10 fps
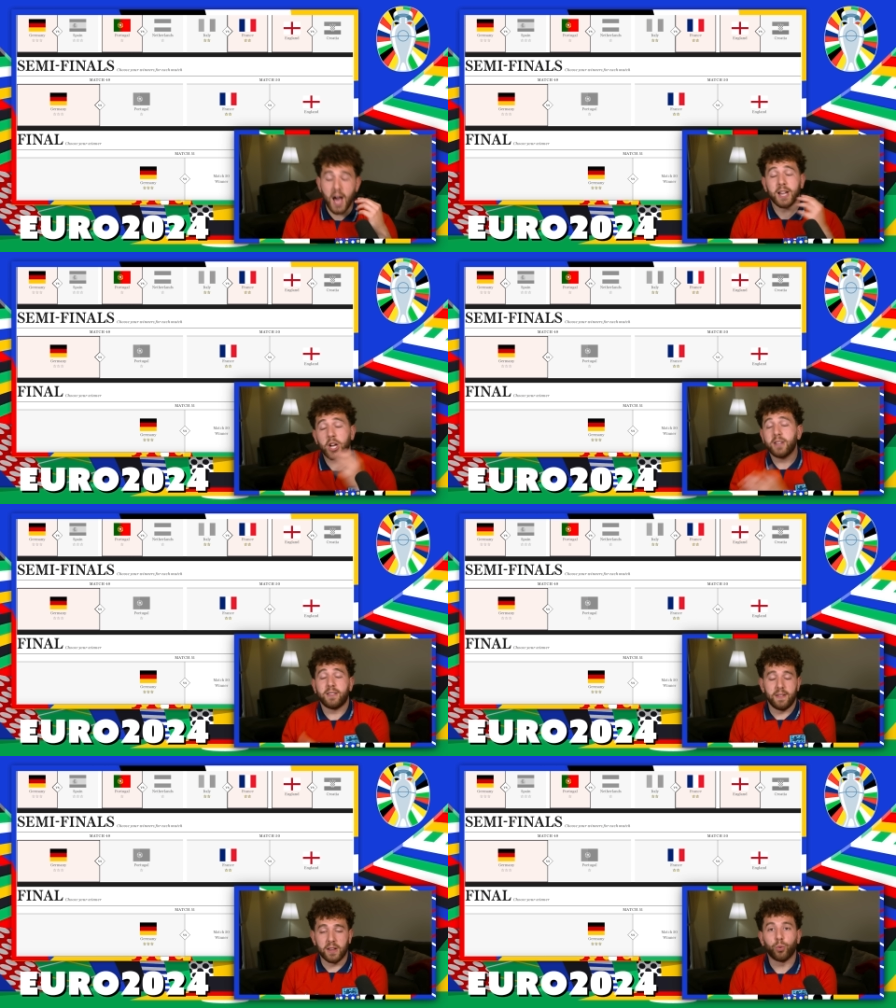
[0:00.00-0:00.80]
I could
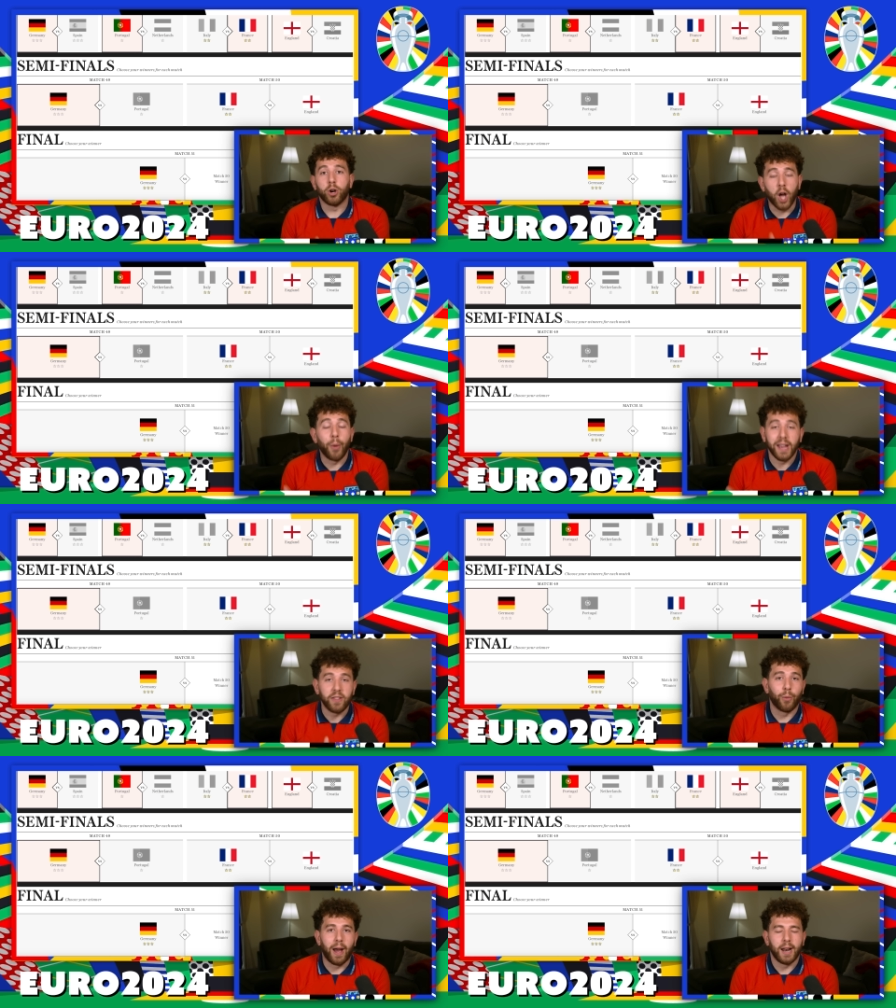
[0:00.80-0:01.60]
see this one going
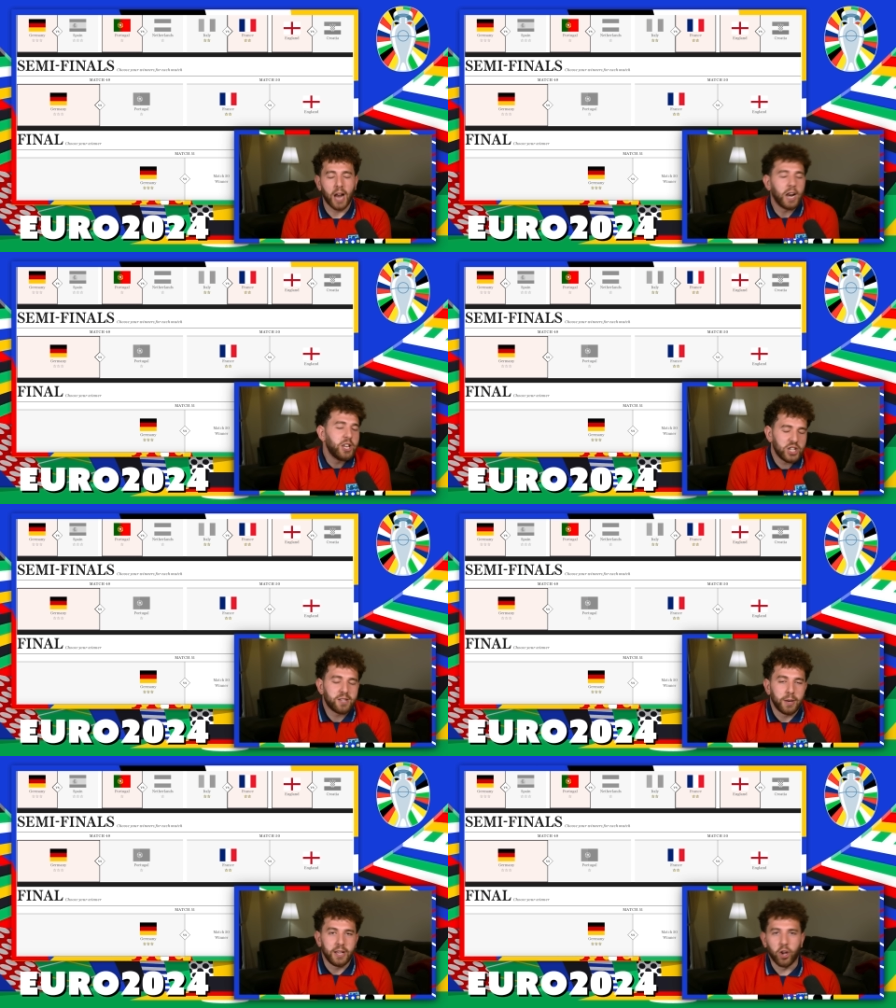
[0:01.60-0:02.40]
either way. Like,
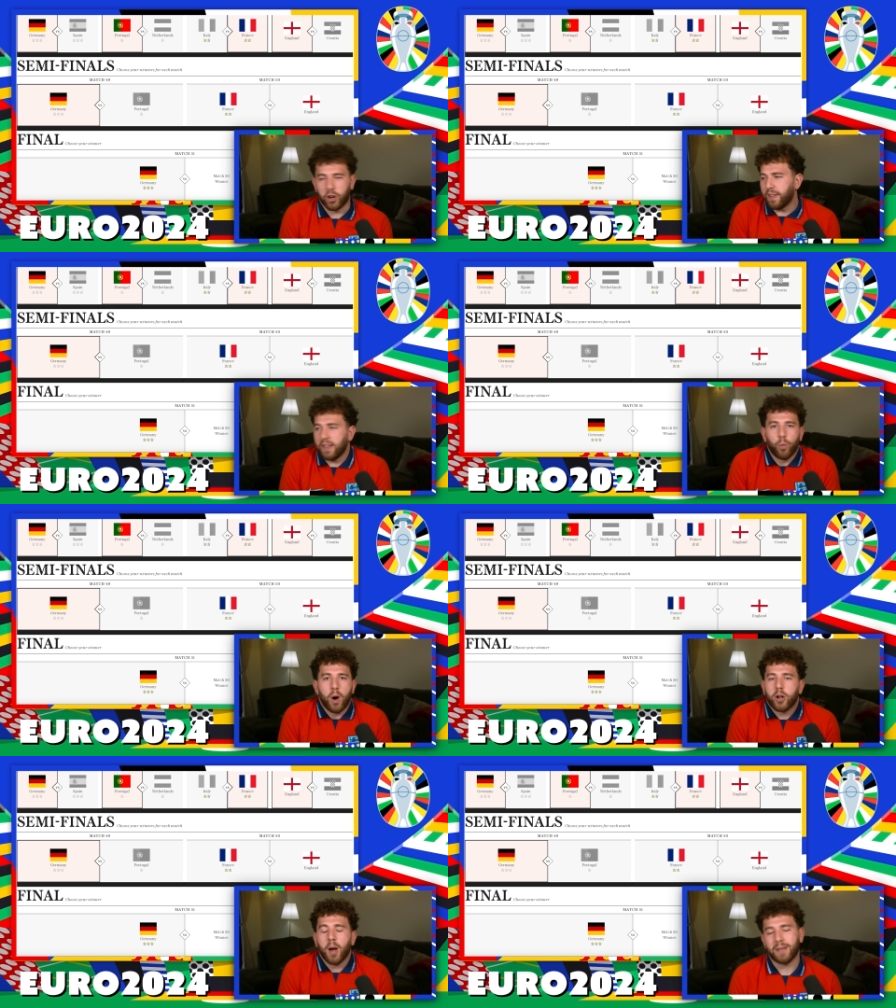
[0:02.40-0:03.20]
legitimately could. I think the
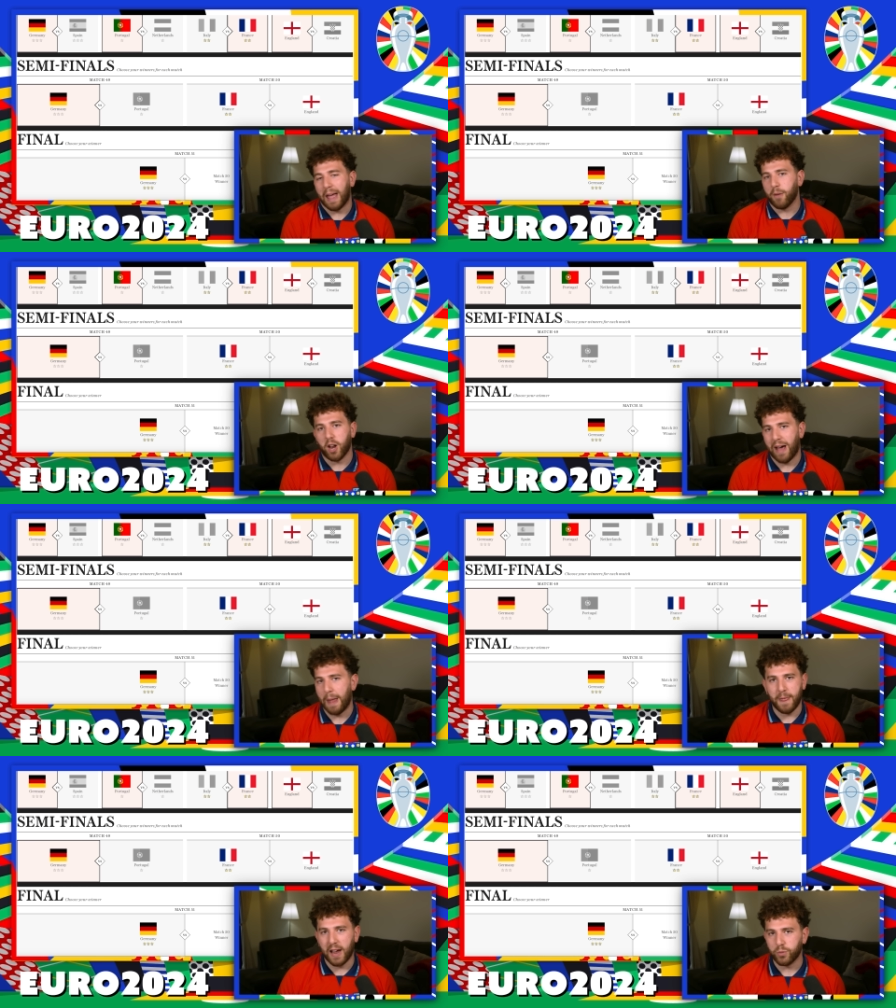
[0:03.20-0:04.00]
World Cup game kind of
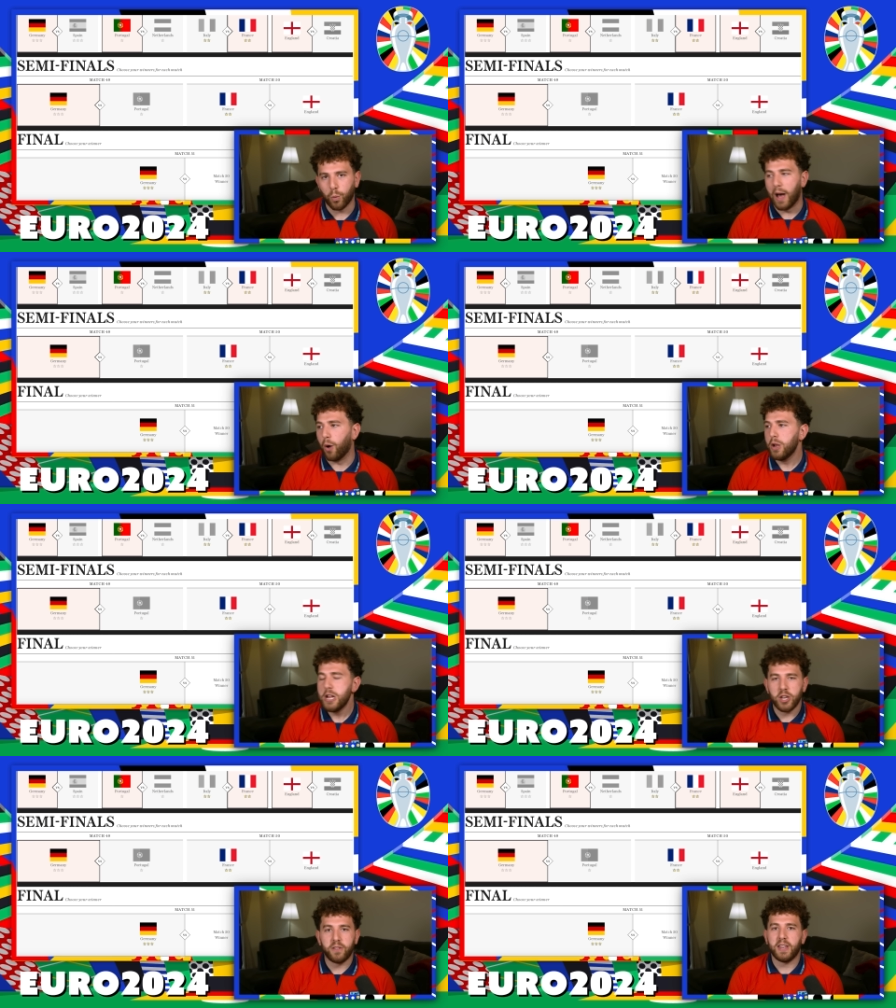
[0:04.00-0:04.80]
had that as well.
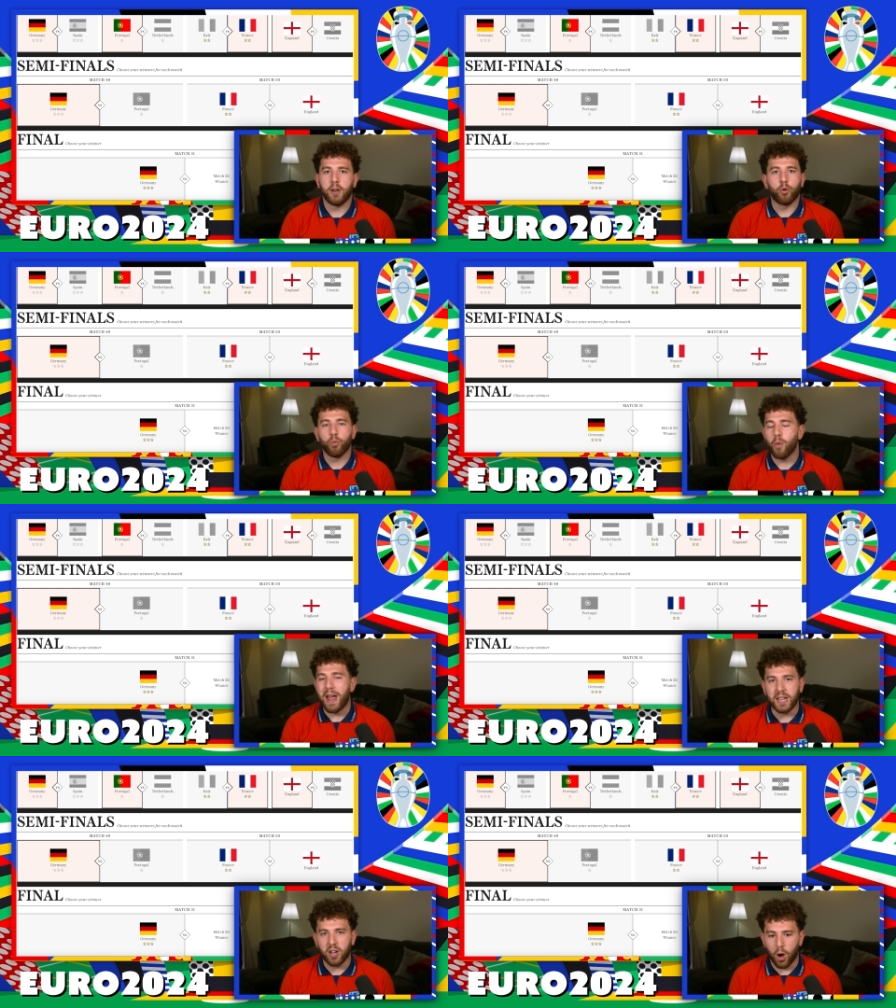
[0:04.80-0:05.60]
You see a
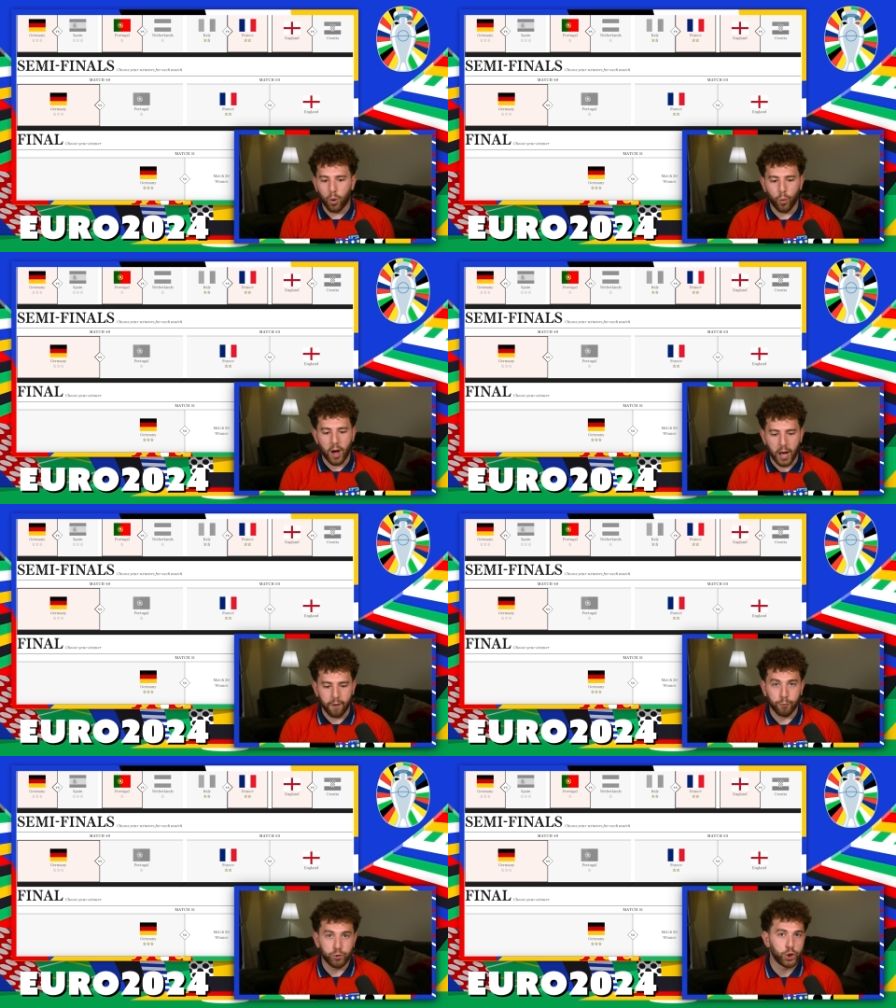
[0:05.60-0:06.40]
great goal uh,
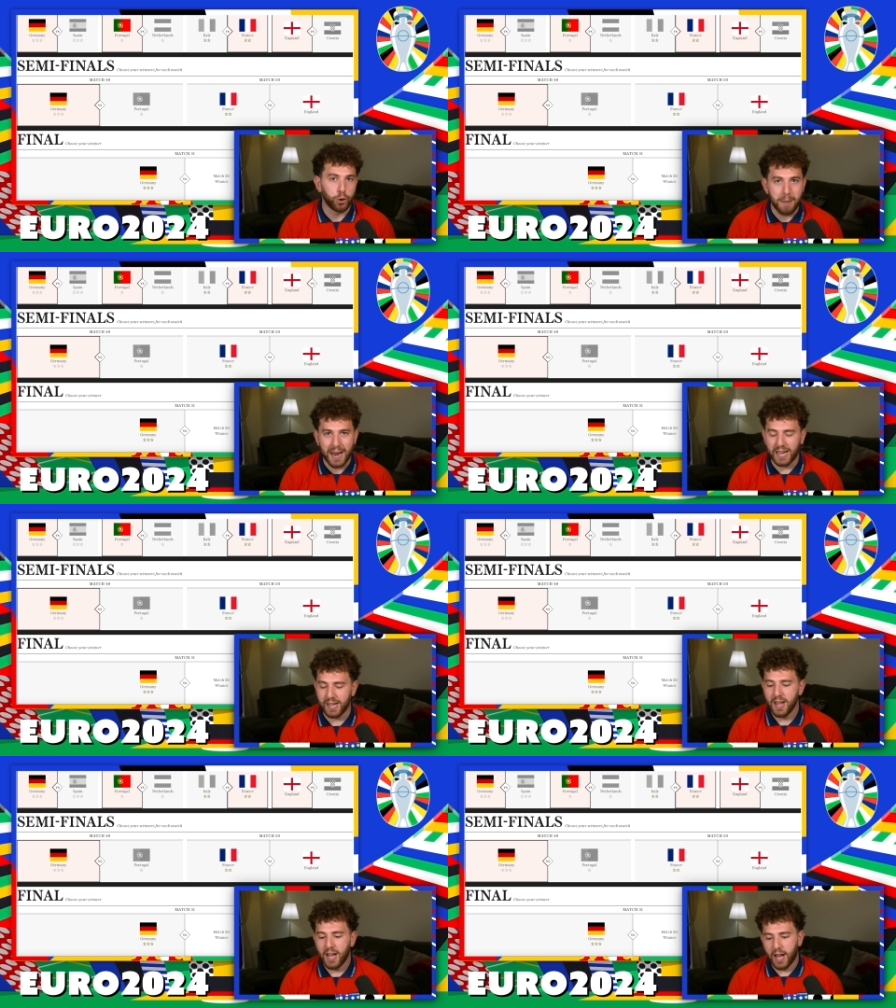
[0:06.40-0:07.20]
from Tchouameni.